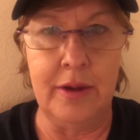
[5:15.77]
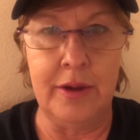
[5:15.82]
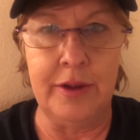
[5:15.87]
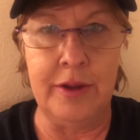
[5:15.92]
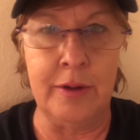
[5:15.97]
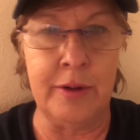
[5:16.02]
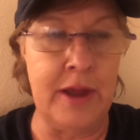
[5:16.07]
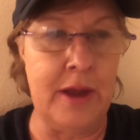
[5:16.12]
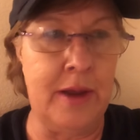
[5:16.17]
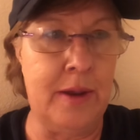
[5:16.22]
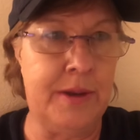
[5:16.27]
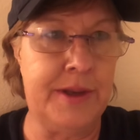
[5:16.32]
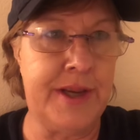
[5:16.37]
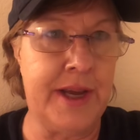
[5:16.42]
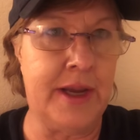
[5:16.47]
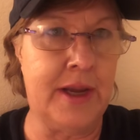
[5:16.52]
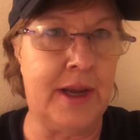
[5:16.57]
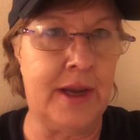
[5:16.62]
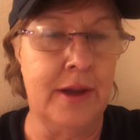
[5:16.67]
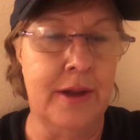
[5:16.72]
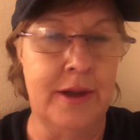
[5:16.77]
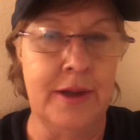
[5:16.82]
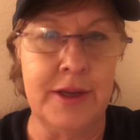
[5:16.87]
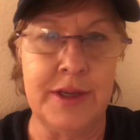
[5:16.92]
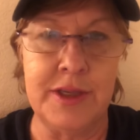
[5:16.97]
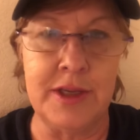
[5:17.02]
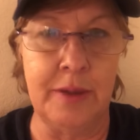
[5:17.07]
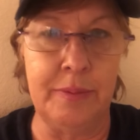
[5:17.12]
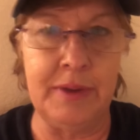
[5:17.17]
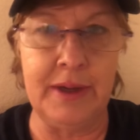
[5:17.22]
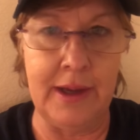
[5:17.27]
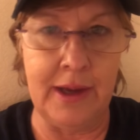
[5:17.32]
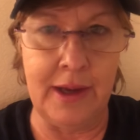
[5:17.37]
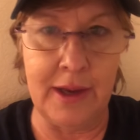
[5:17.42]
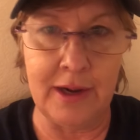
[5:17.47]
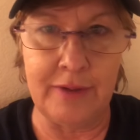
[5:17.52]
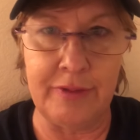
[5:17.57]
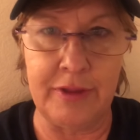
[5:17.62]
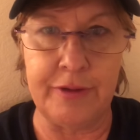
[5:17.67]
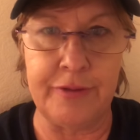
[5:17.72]
or they take something
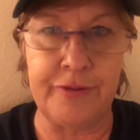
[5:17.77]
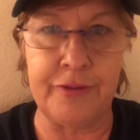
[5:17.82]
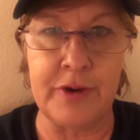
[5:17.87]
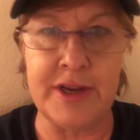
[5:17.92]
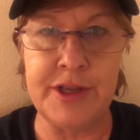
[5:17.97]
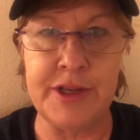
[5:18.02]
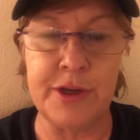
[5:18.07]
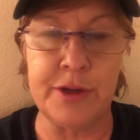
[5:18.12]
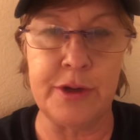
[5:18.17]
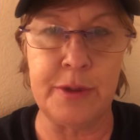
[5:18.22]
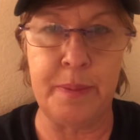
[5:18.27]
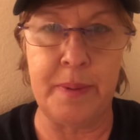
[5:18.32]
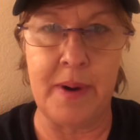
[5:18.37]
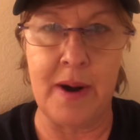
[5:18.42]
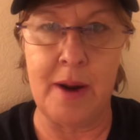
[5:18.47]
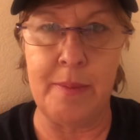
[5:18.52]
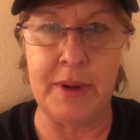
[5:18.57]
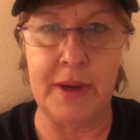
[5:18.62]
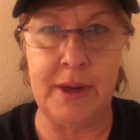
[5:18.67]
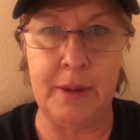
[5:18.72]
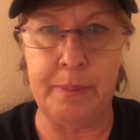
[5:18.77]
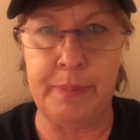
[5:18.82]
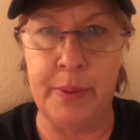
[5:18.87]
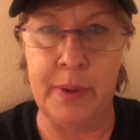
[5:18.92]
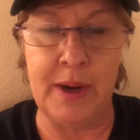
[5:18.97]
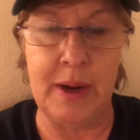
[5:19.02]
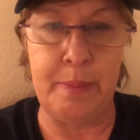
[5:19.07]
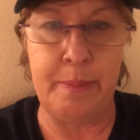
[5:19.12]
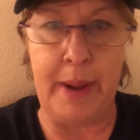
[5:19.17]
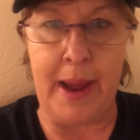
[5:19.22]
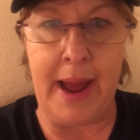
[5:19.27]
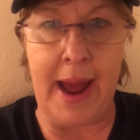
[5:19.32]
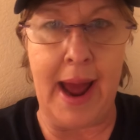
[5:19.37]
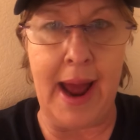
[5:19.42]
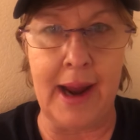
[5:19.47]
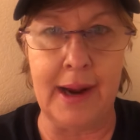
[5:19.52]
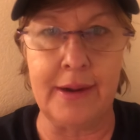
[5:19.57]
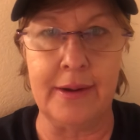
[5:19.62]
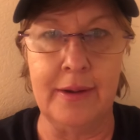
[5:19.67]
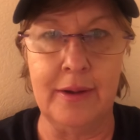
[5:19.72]
out of the freezer department and put it
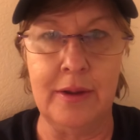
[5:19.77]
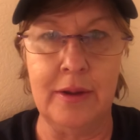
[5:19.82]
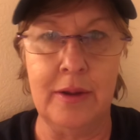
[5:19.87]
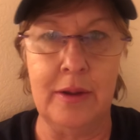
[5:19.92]
back,